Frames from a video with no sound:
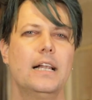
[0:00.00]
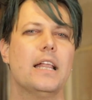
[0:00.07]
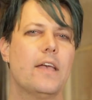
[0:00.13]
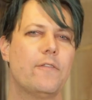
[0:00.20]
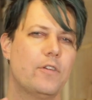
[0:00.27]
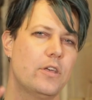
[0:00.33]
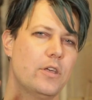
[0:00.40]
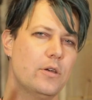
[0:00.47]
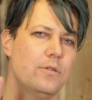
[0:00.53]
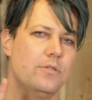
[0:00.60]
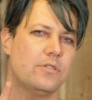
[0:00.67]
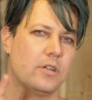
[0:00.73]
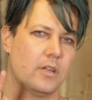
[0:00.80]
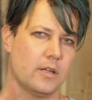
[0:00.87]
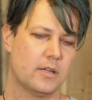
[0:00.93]
if you
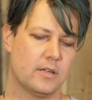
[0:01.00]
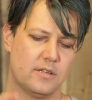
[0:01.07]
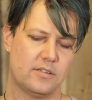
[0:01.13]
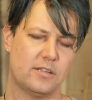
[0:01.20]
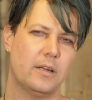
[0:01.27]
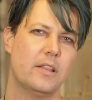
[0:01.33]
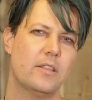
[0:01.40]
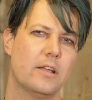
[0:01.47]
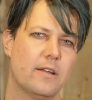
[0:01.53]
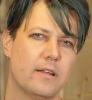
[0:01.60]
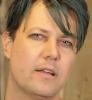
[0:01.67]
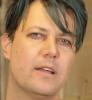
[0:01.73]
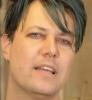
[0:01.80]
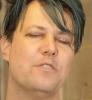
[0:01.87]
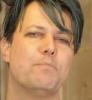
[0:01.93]
use something that
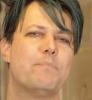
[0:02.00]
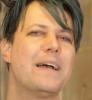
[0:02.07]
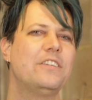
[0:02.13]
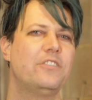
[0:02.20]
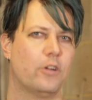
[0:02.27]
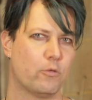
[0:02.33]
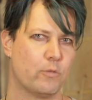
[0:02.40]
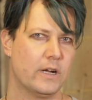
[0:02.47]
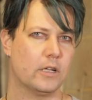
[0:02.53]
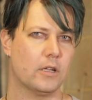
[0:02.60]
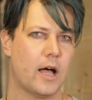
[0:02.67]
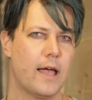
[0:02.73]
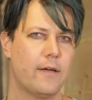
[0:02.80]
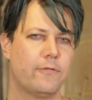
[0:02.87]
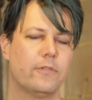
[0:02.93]
is based on real
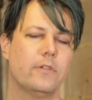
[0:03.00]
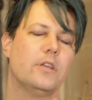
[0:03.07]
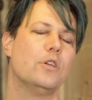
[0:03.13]
life,